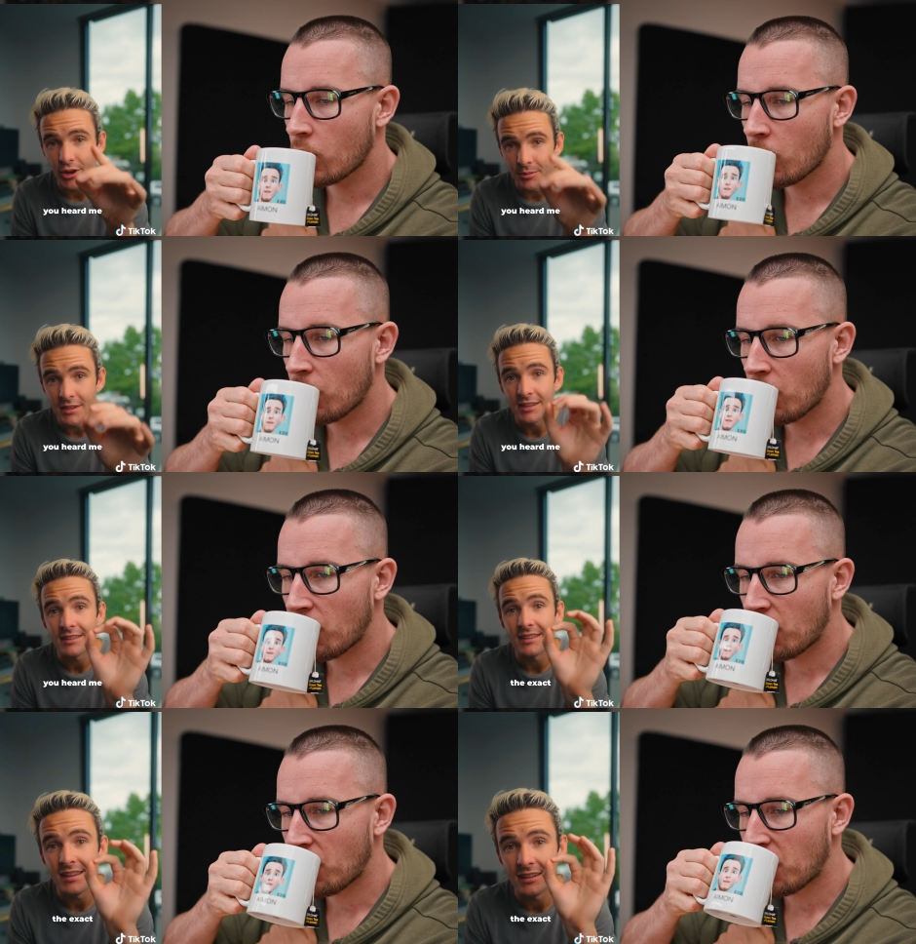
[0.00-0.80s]
Speaker 1: me,
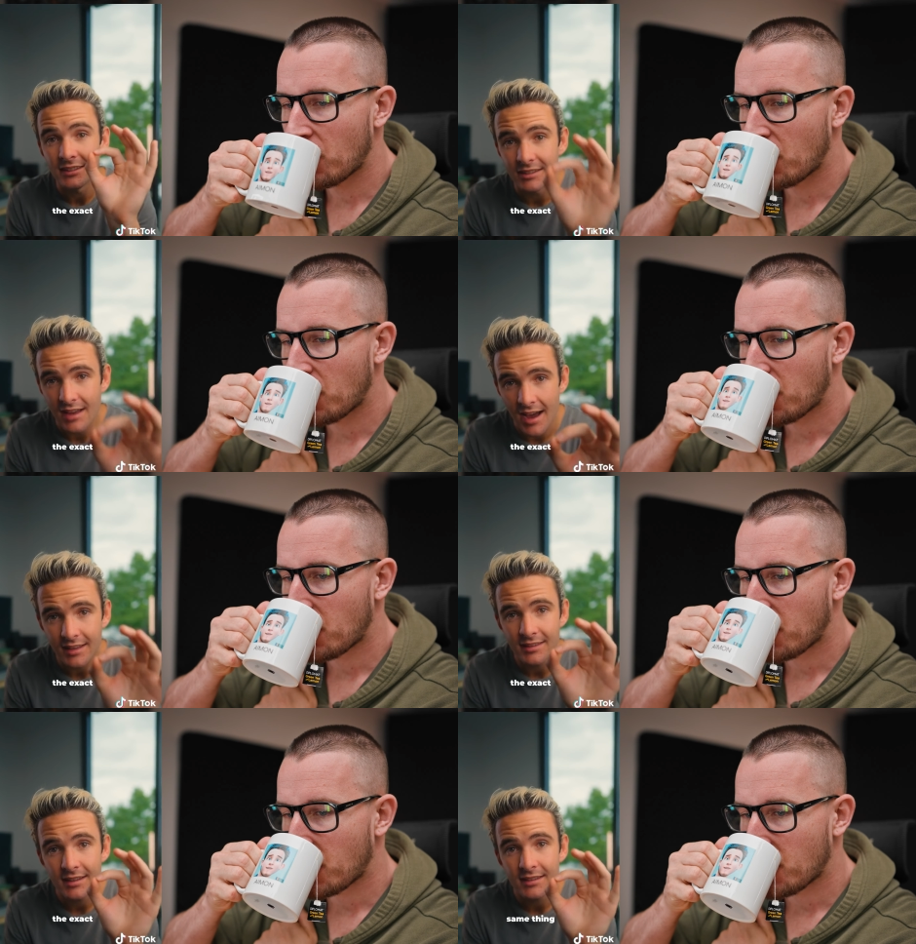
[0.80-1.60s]
the
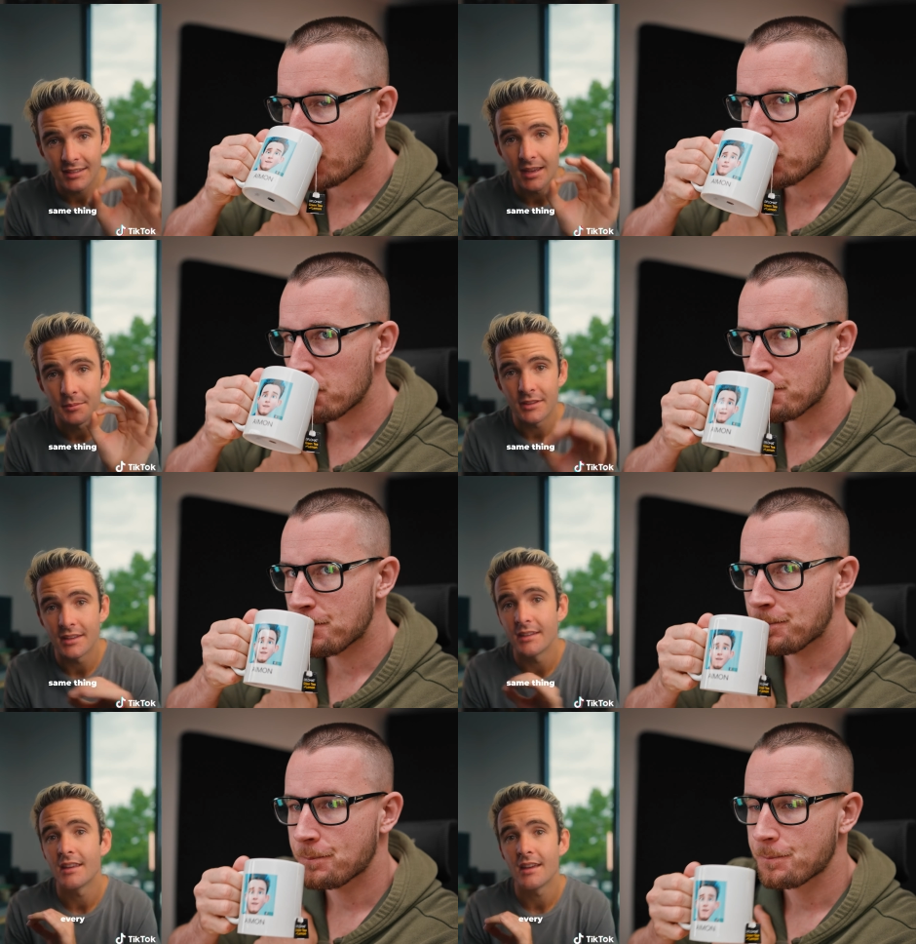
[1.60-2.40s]
exact same
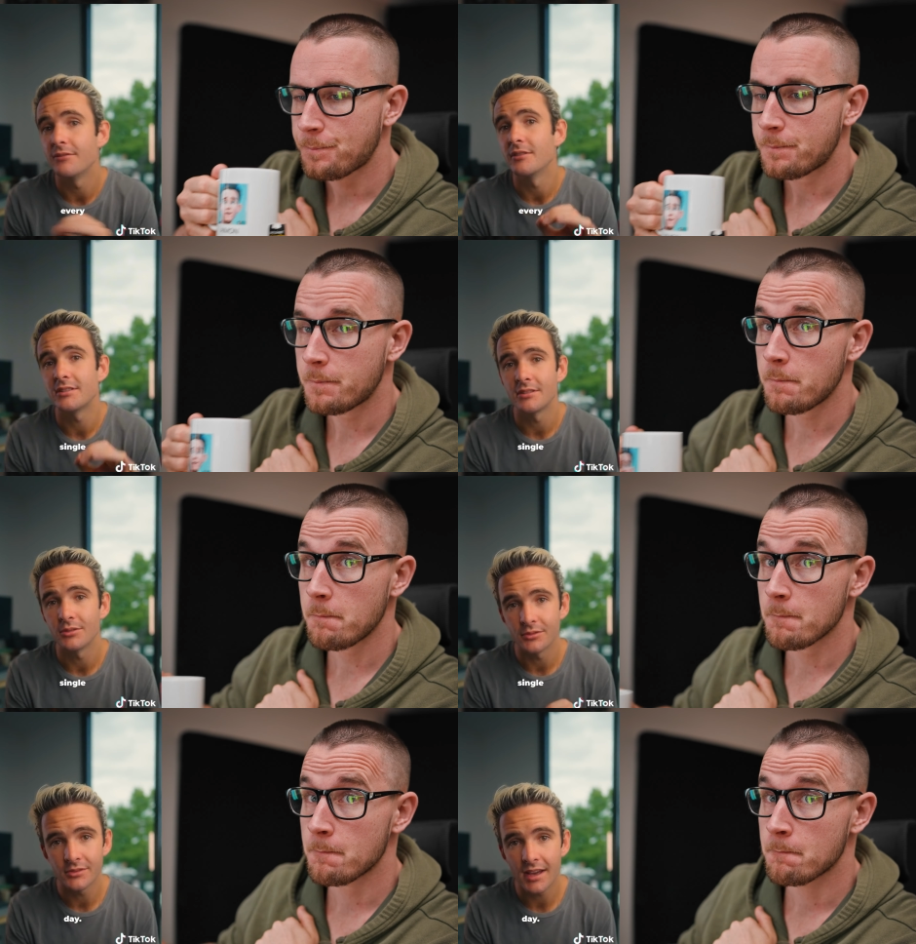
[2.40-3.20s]
thing every
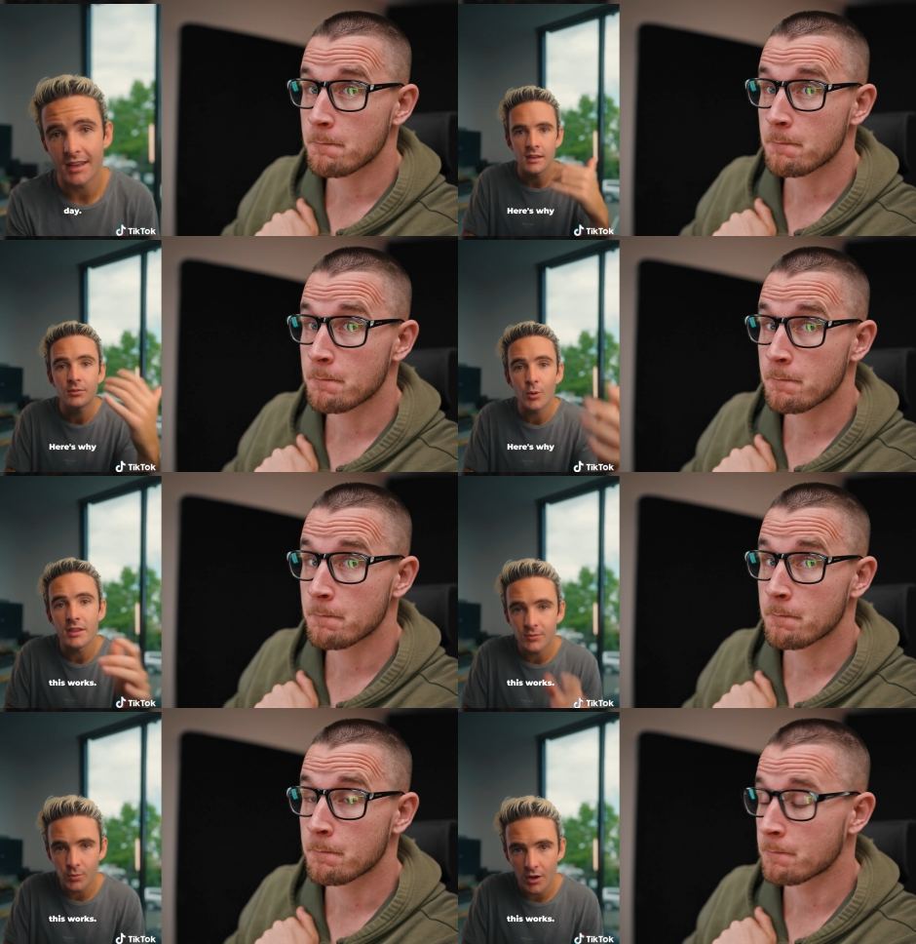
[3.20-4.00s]
single day. Here's why
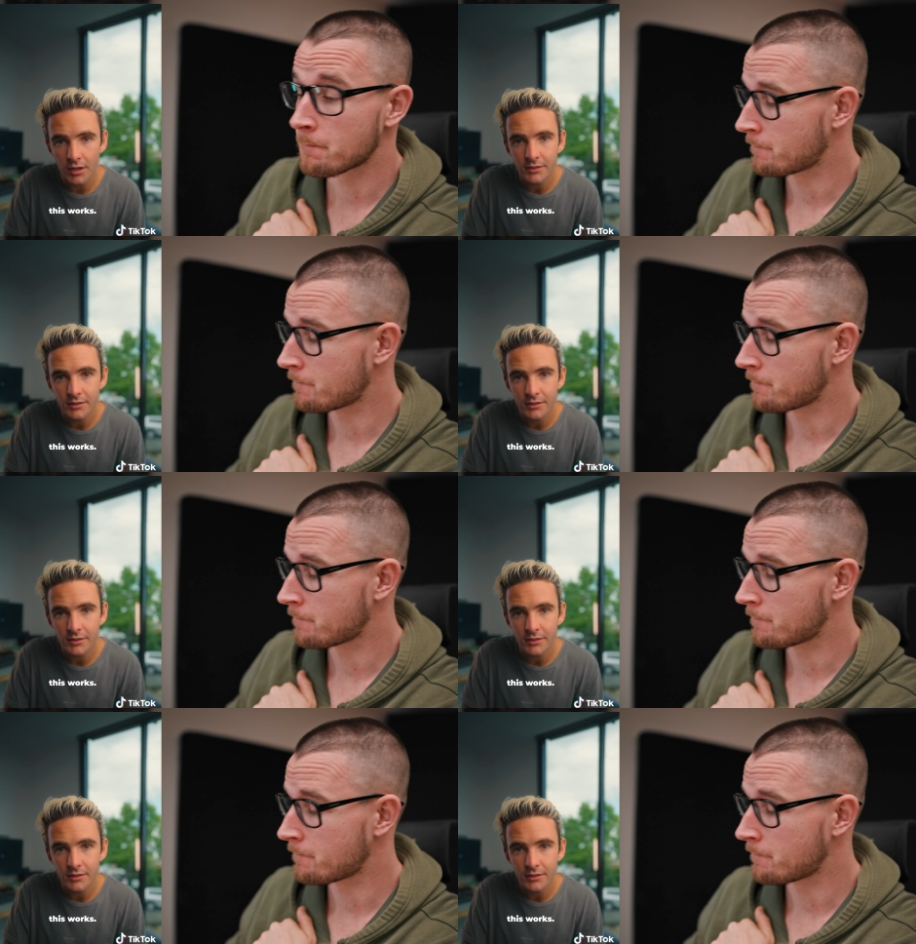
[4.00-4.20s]
this works.